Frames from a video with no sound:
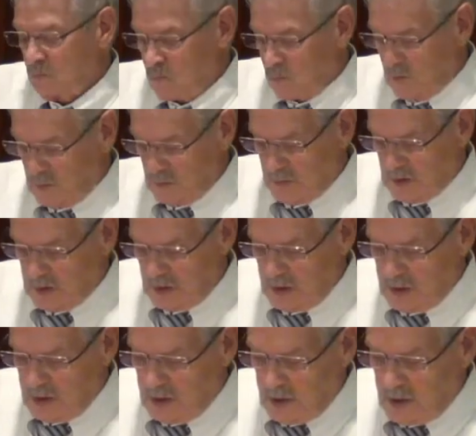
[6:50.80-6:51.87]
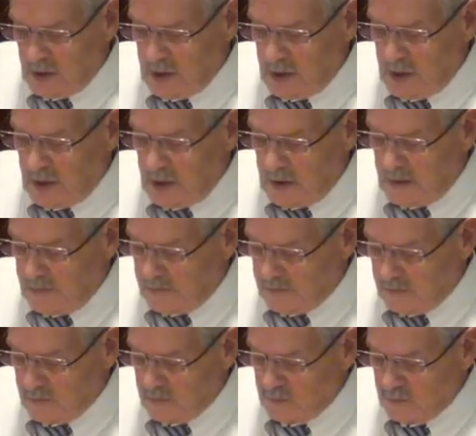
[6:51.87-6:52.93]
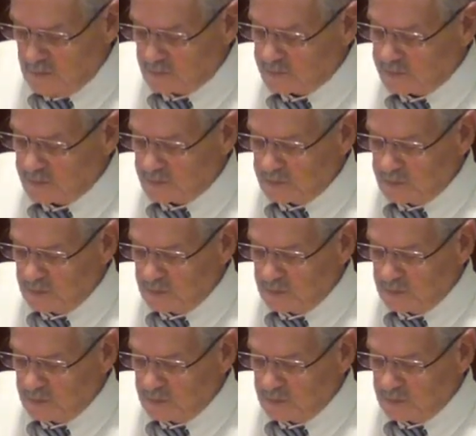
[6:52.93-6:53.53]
(silence)